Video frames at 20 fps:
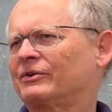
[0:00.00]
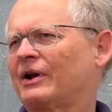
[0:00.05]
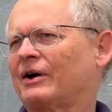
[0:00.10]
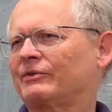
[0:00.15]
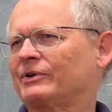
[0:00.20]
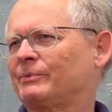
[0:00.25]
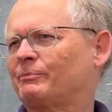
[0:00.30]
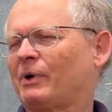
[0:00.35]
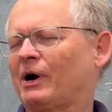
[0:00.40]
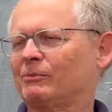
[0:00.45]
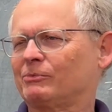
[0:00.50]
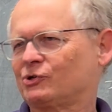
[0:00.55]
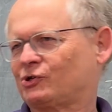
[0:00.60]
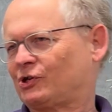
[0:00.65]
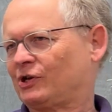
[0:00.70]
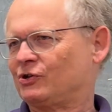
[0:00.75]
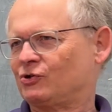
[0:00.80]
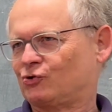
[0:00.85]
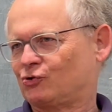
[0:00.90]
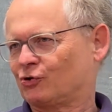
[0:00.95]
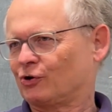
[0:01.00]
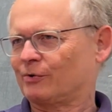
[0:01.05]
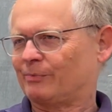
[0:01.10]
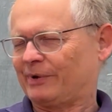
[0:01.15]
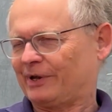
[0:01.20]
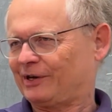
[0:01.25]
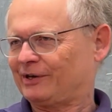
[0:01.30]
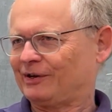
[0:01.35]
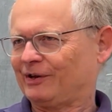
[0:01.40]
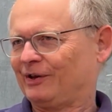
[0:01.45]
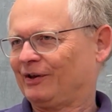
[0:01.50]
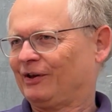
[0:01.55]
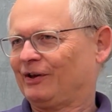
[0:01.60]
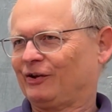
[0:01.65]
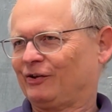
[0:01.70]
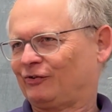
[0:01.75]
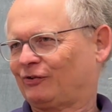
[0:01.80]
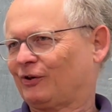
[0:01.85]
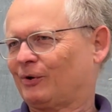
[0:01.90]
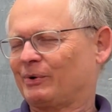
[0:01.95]
Now he published in German,
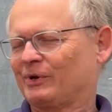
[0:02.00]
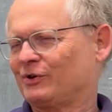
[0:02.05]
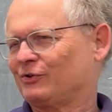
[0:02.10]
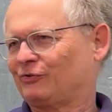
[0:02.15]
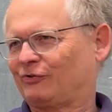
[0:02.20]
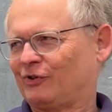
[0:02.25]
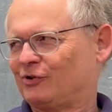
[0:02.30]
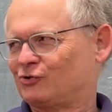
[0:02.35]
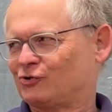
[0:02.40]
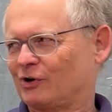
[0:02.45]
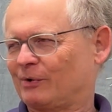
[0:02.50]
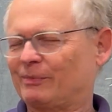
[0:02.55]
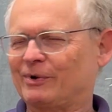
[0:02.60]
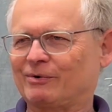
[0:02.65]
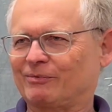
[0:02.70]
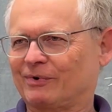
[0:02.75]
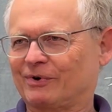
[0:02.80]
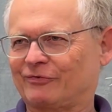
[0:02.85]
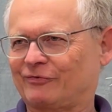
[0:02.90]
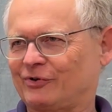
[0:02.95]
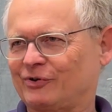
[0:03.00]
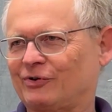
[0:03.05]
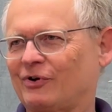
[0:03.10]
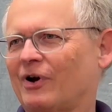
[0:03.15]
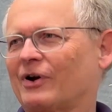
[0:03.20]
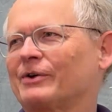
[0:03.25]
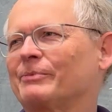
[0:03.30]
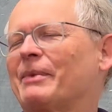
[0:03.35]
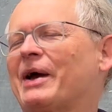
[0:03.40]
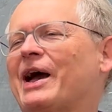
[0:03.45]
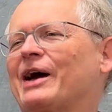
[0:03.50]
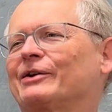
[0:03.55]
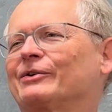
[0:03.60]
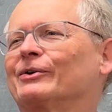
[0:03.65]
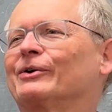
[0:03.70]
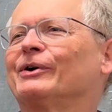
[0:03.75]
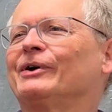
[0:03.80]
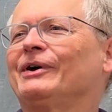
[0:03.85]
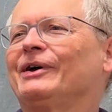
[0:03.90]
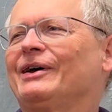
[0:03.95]
so he used the German word for dark
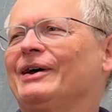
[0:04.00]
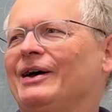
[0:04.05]
matter.